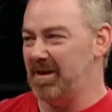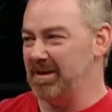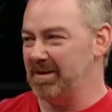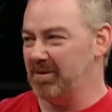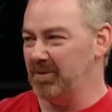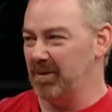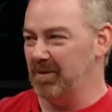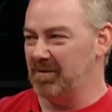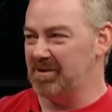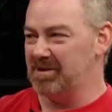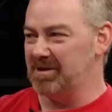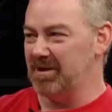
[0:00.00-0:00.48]
that
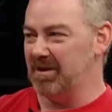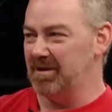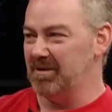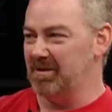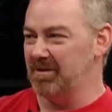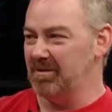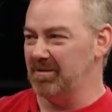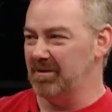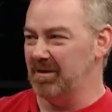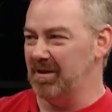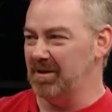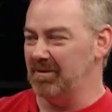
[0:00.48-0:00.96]
we've said
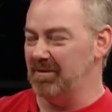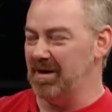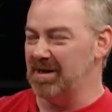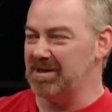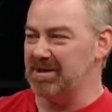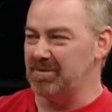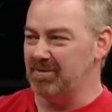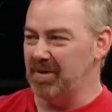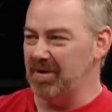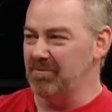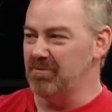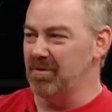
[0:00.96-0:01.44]
it has to
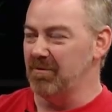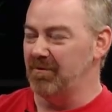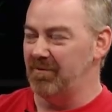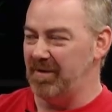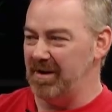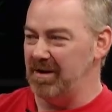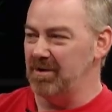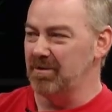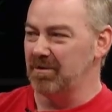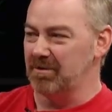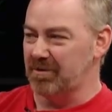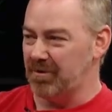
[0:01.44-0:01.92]
be
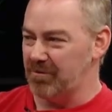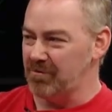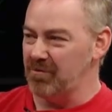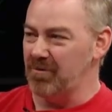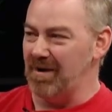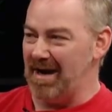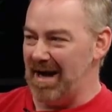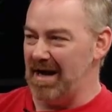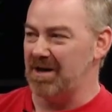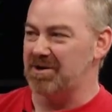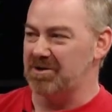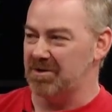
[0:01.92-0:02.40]
revealed through
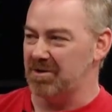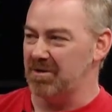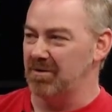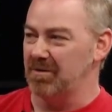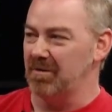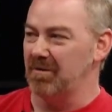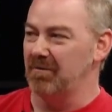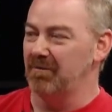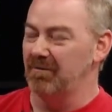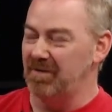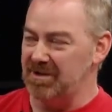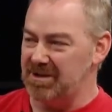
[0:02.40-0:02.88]
action,
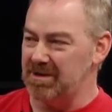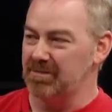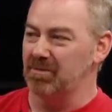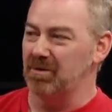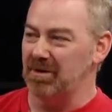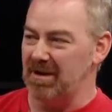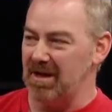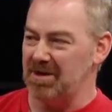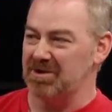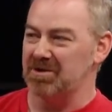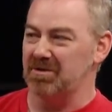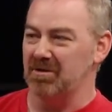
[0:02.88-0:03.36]
visible
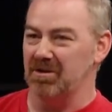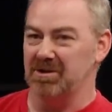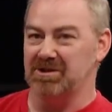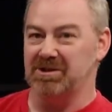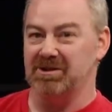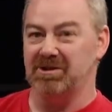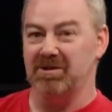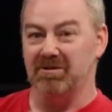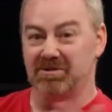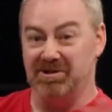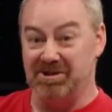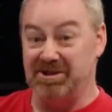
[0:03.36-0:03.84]
action, because it's
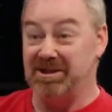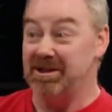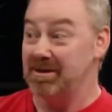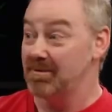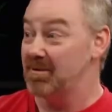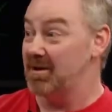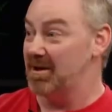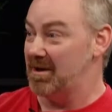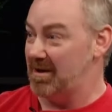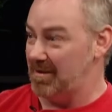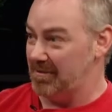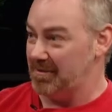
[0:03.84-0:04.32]
cinema
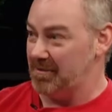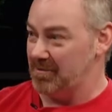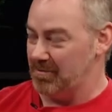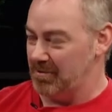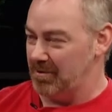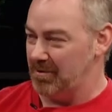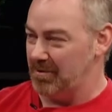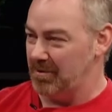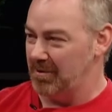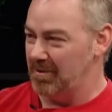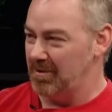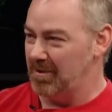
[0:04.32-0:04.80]
after
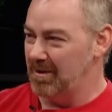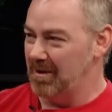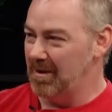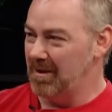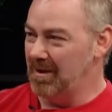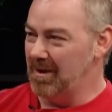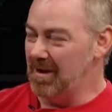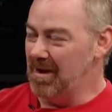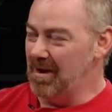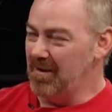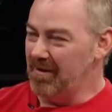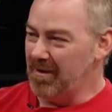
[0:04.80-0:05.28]
all,
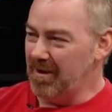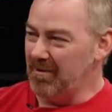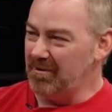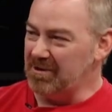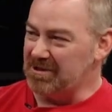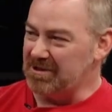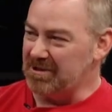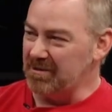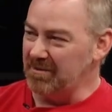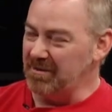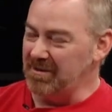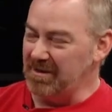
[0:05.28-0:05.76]
there is
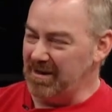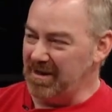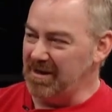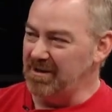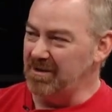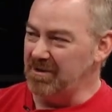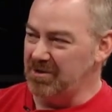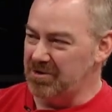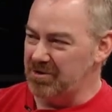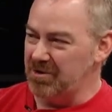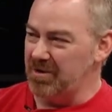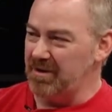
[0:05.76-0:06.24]
still an inner
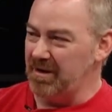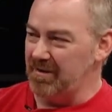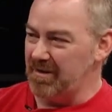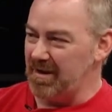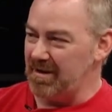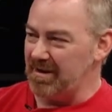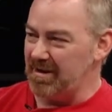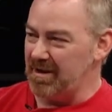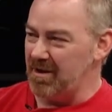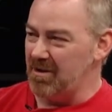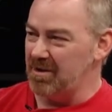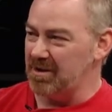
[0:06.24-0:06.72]
journey that
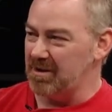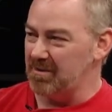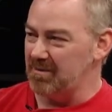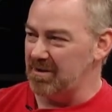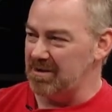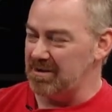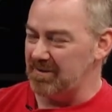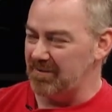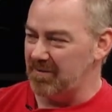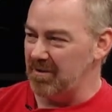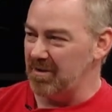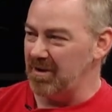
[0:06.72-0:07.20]
character
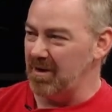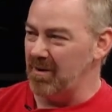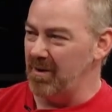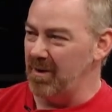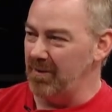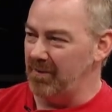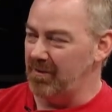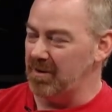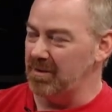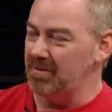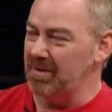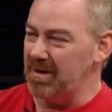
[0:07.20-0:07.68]
must follow, and we've
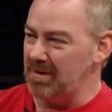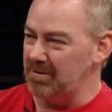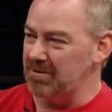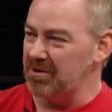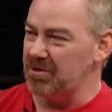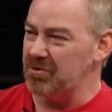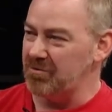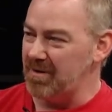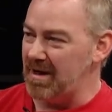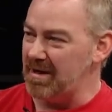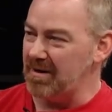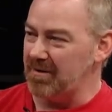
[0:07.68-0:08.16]
got to be able to
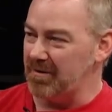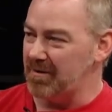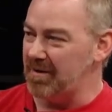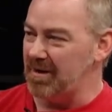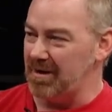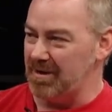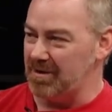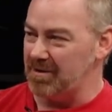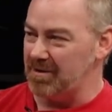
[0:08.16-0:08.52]
track that.